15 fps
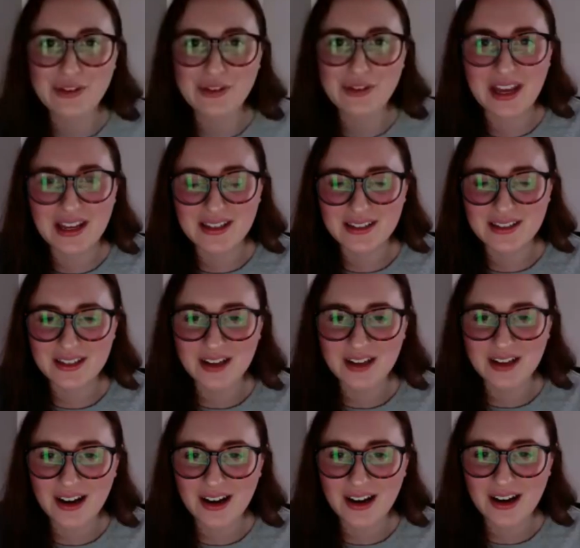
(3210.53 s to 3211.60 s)
for like
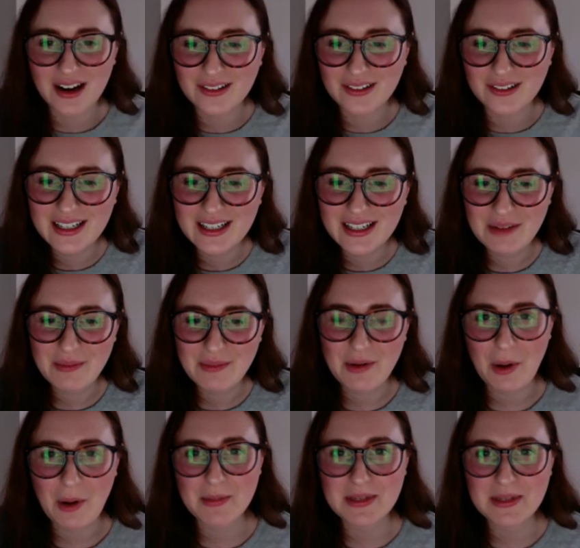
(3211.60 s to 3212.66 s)
a few days ago.